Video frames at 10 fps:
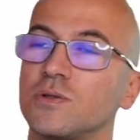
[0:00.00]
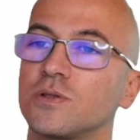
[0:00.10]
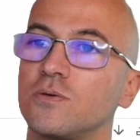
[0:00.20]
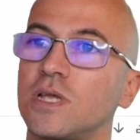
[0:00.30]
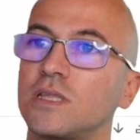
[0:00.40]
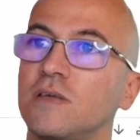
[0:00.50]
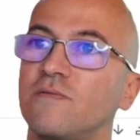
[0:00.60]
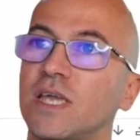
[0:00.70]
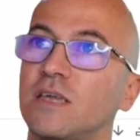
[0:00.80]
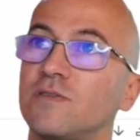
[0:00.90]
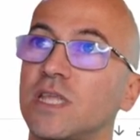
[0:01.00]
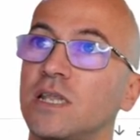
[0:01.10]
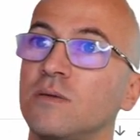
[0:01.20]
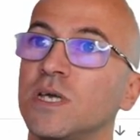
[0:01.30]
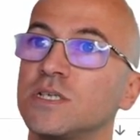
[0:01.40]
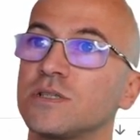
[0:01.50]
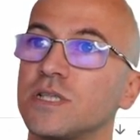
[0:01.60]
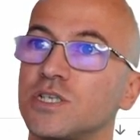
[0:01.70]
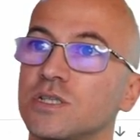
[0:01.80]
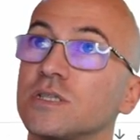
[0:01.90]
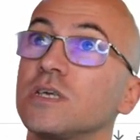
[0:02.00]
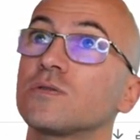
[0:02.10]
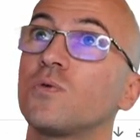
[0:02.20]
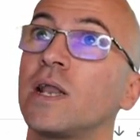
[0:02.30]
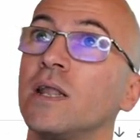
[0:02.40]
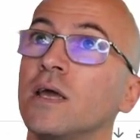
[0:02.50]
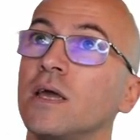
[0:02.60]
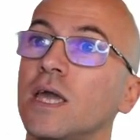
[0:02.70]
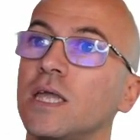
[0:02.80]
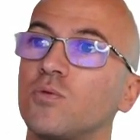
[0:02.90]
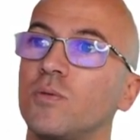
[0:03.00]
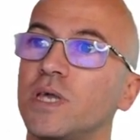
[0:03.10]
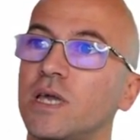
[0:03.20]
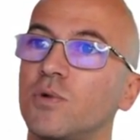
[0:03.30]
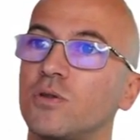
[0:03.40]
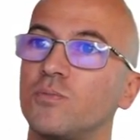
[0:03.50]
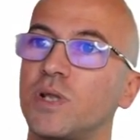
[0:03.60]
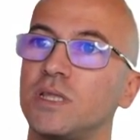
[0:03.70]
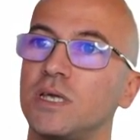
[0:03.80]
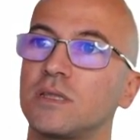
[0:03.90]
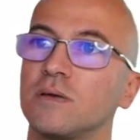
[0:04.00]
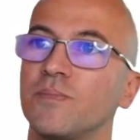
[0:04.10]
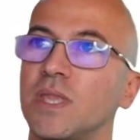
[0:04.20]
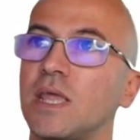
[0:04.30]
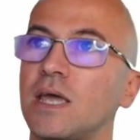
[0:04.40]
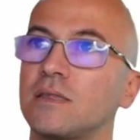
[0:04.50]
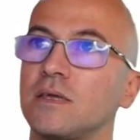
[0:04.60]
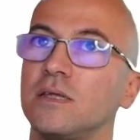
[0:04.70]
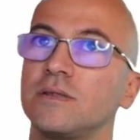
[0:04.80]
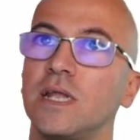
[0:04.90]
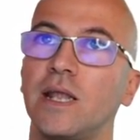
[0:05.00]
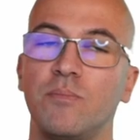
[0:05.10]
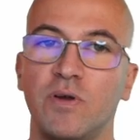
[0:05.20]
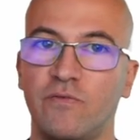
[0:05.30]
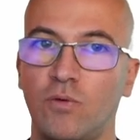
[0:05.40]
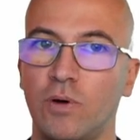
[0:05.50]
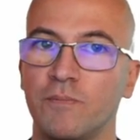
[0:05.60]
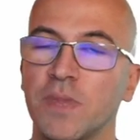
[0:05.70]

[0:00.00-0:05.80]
So that if I give it an image such as this one, it will be able to predict that is the number 4.